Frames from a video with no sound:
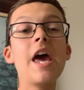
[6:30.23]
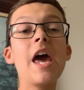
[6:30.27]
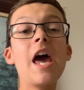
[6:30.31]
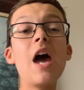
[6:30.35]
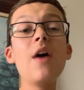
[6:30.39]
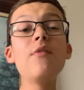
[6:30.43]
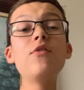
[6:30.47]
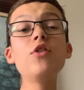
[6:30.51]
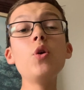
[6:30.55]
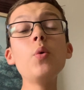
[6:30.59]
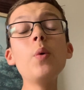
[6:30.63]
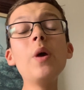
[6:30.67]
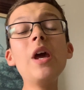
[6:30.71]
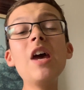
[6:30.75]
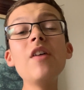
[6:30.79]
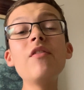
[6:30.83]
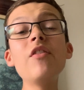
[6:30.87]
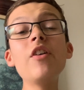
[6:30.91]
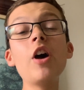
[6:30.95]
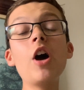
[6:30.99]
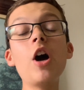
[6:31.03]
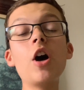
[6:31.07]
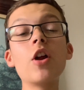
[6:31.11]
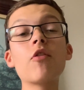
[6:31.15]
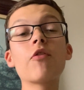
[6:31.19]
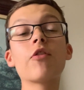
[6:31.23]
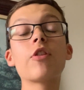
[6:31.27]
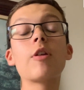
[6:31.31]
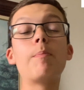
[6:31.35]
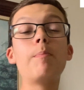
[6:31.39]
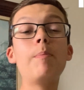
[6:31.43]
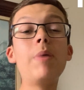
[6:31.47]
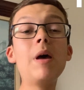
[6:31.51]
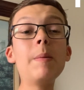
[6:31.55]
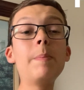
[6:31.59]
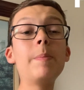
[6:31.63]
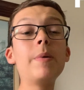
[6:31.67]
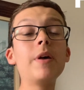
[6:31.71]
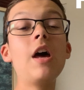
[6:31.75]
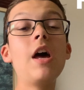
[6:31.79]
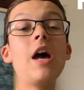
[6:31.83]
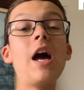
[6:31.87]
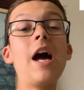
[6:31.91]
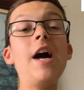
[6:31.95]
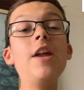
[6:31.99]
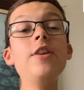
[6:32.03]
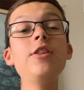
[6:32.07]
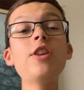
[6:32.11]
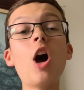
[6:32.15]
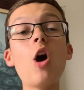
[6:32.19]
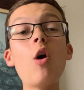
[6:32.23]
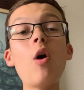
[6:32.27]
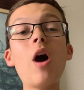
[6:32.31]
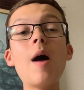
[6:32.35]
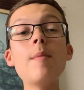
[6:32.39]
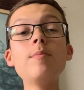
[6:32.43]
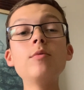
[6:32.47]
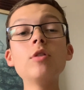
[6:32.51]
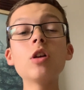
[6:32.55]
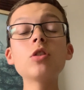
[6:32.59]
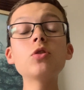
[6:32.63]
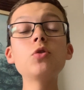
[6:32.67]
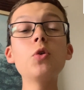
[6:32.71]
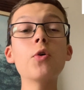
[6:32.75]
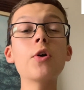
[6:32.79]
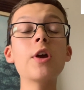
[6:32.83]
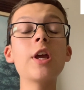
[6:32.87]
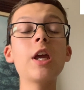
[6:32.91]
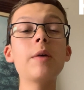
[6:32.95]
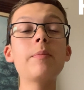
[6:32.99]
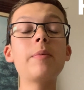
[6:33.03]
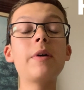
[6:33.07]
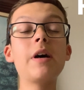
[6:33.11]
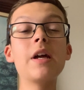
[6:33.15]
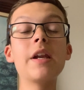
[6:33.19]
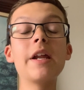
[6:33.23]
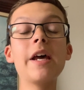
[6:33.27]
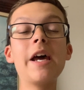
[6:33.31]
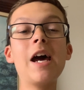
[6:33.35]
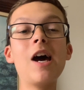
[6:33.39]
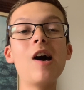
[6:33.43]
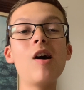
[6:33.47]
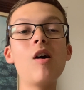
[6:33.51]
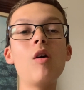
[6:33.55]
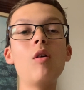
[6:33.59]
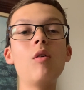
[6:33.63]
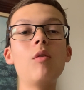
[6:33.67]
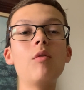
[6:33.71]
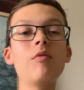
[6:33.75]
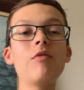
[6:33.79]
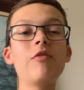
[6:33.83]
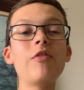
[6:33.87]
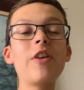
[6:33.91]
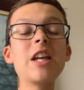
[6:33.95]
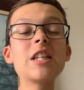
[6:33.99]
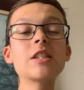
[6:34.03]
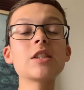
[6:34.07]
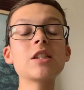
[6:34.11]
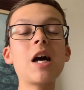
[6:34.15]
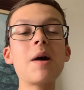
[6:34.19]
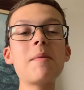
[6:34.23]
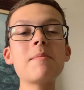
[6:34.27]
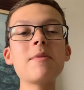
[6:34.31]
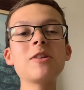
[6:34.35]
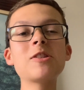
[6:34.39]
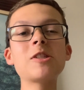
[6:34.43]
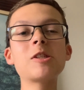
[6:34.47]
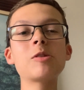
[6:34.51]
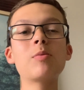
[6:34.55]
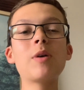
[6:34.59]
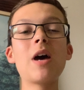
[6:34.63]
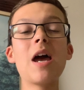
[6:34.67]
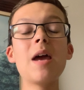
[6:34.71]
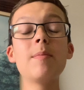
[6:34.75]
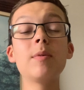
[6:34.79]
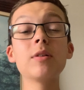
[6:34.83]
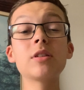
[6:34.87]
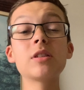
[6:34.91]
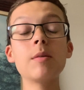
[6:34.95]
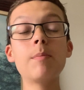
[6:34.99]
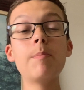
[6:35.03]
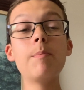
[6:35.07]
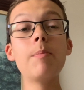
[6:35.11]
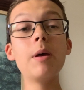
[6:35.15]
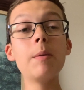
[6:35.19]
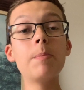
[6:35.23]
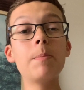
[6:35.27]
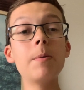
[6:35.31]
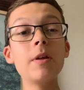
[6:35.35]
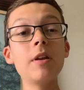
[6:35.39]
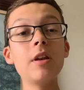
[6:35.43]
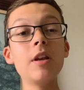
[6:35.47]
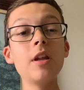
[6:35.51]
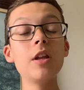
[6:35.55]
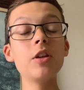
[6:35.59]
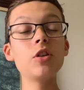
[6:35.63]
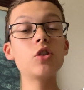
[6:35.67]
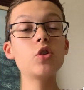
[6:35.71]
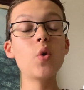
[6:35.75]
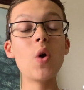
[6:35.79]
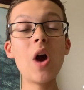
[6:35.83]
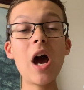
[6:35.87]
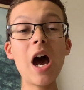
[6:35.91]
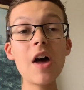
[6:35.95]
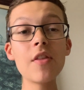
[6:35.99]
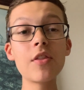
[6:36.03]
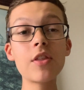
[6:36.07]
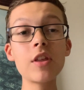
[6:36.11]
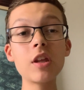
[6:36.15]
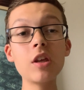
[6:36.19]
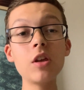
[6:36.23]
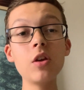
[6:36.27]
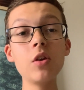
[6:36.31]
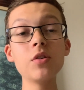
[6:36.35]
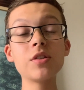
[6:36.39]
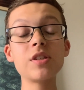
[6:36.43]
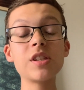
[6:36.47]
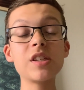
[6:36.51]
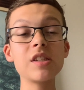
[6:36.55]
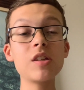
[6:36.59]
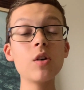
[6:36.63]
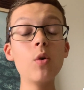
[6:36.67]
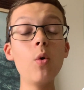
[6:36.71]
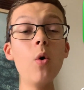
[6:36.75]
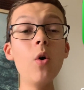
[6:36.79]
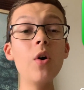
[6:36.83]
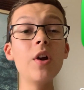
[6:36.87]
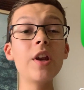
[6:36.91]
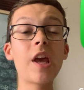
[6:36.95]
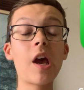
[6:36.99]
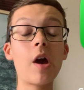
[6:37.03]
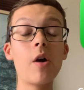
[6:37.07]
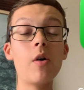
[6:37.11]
Have you ever heard of the Pippin? And no, I'm not talking about how FaceTime users were able to Pippin into other users' audio.